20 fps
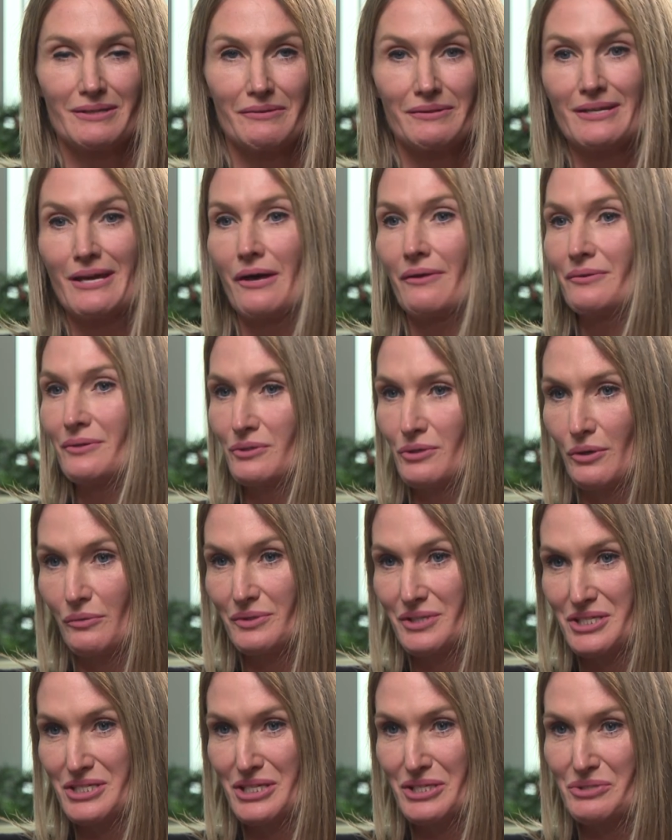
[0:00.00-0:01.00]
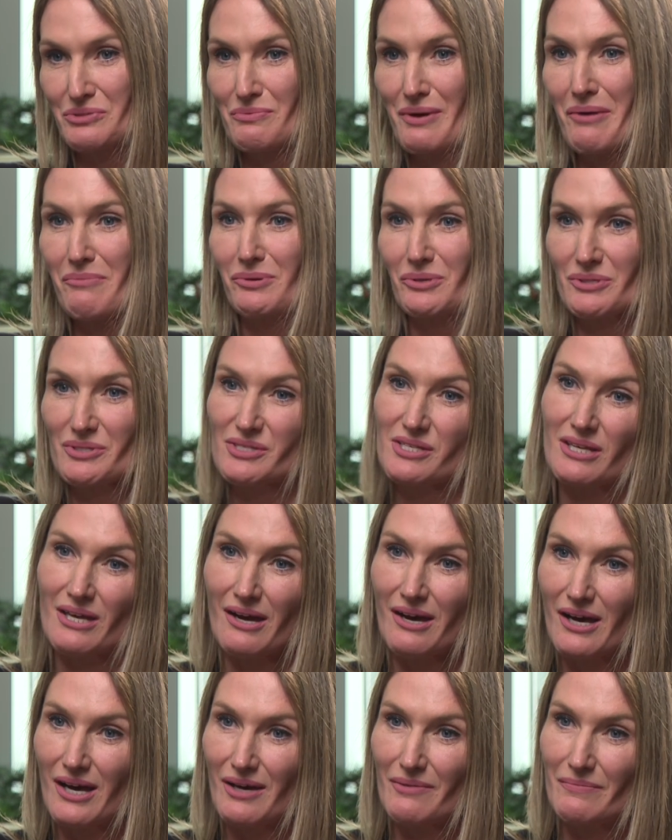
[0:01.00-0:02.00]
now they're known the Six Rebels,
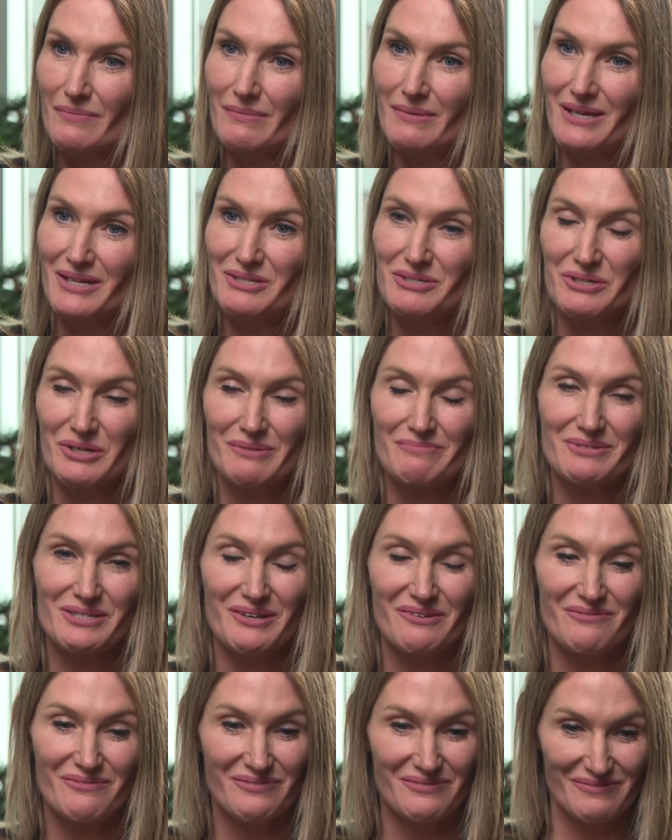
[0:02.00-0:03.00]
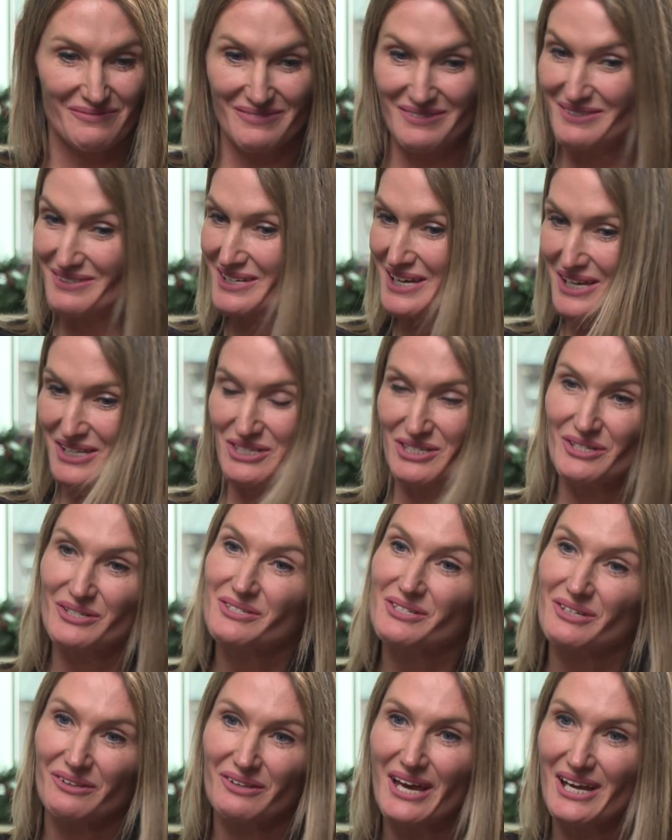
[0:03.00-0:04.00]
in terms of next
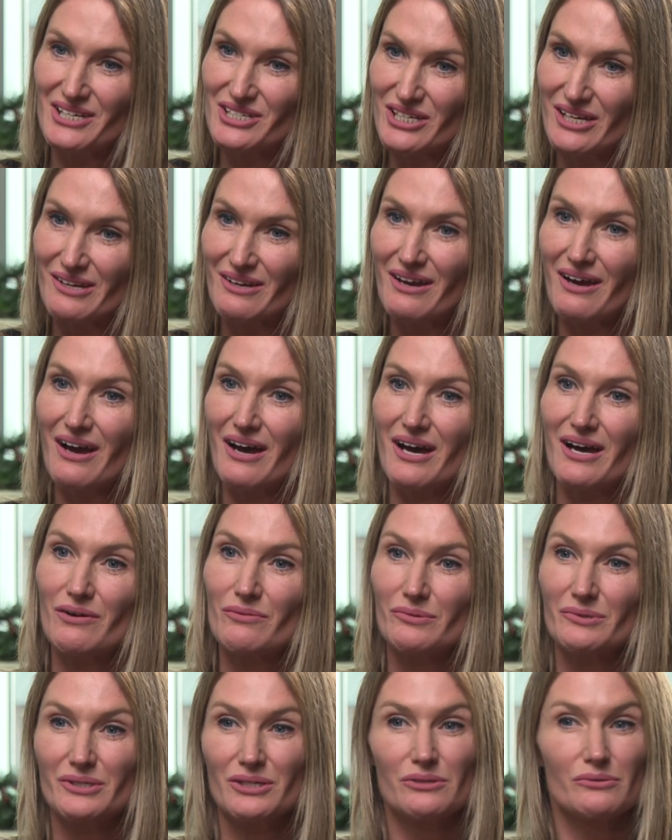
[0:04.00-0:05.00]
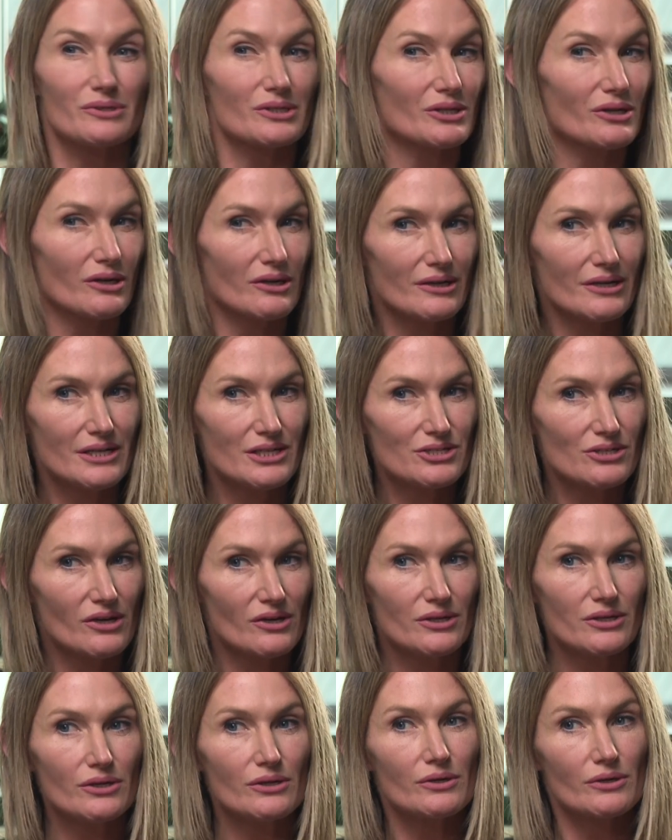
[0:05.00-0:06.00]
year's election? Will you encourage all
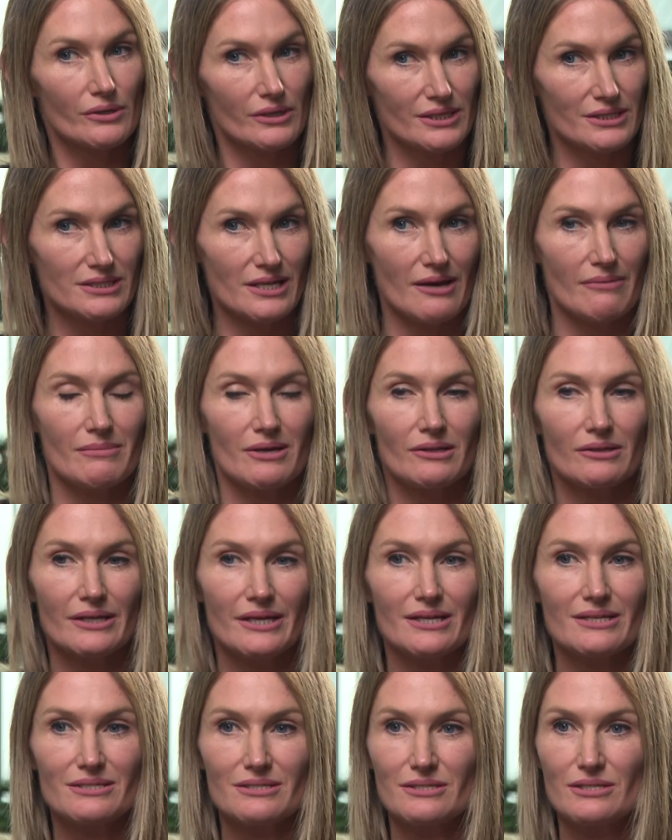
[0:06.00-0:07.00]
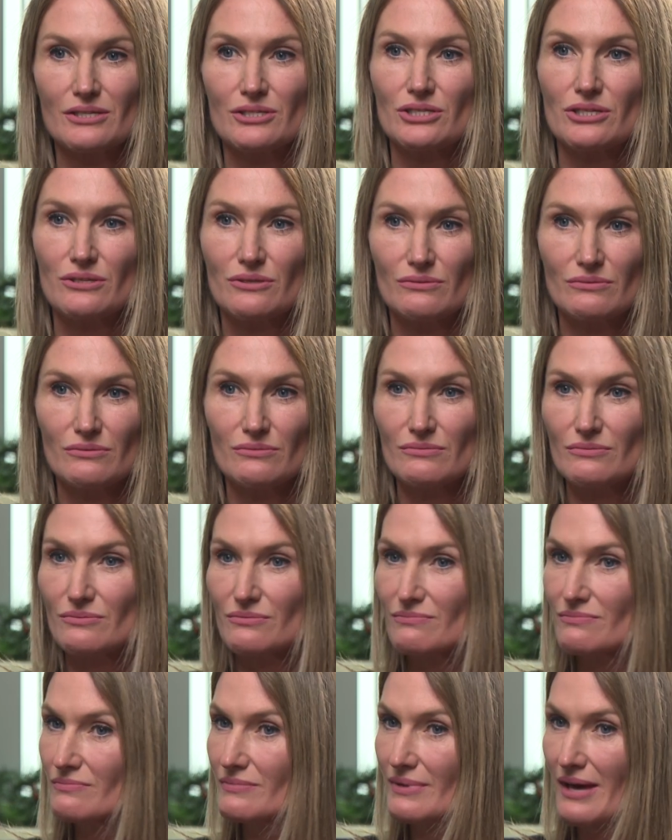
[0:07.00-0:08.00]
your current MLAs to
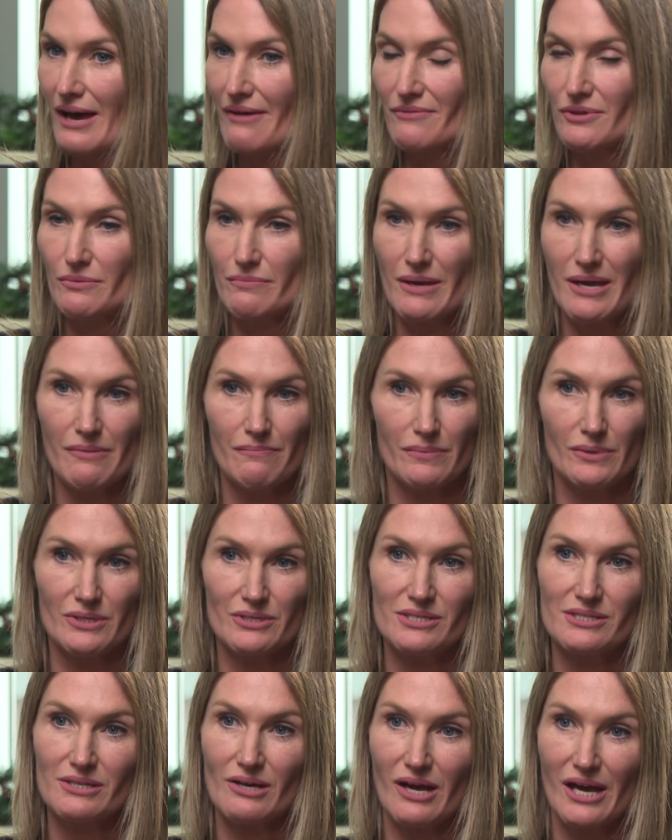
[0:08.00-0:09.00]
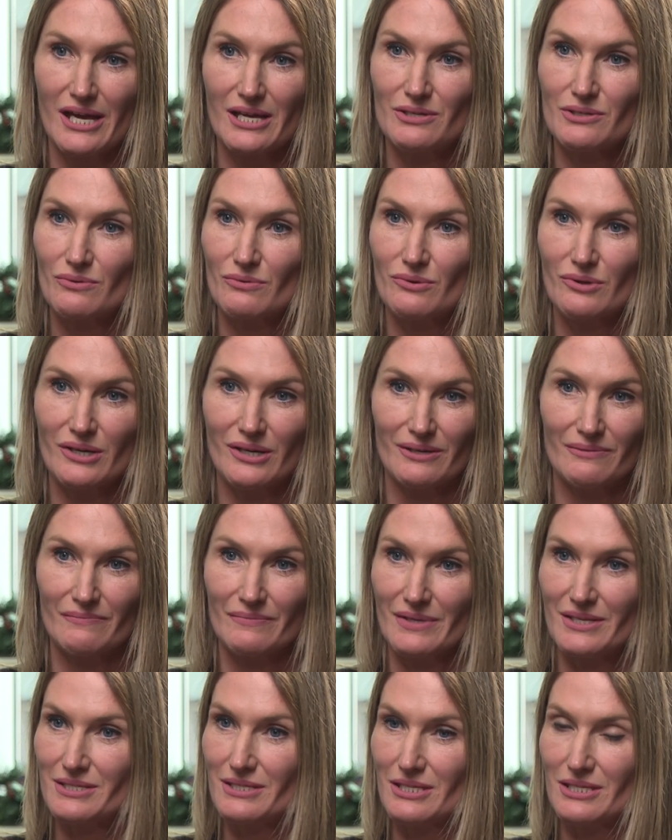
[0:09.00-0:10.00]
have their papers signed, or
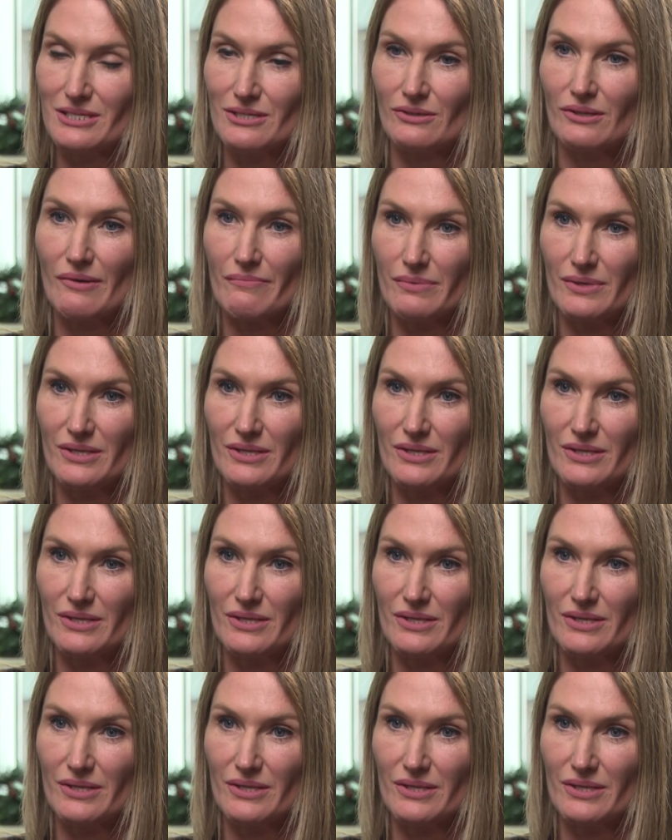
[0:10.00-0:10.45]
is this still up